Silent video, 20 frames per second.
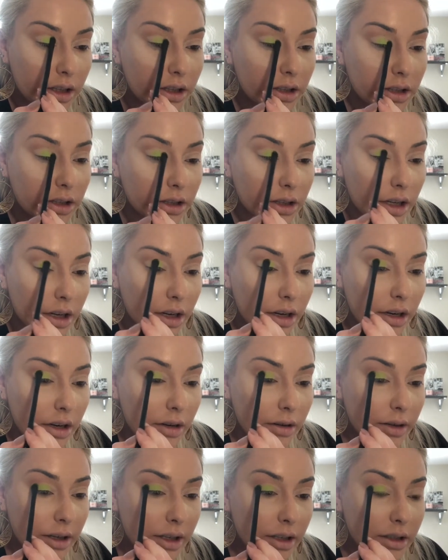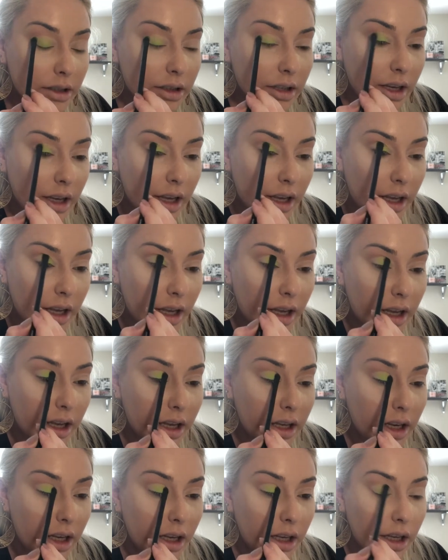So
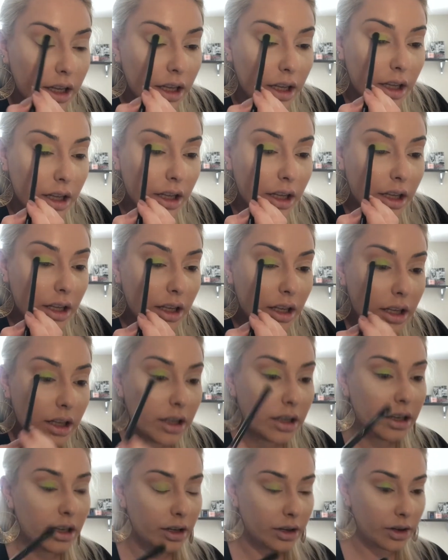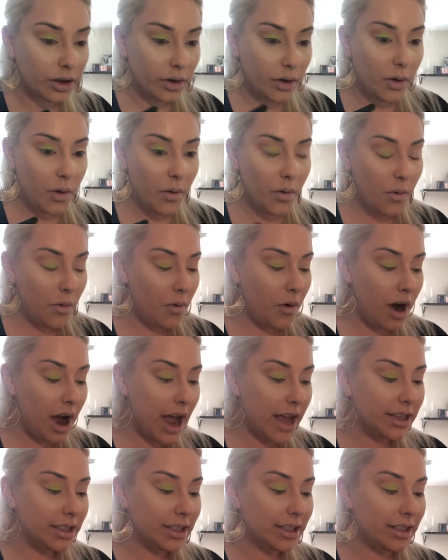excited.
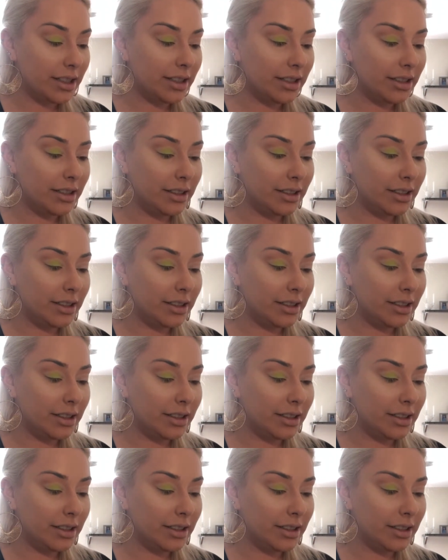What?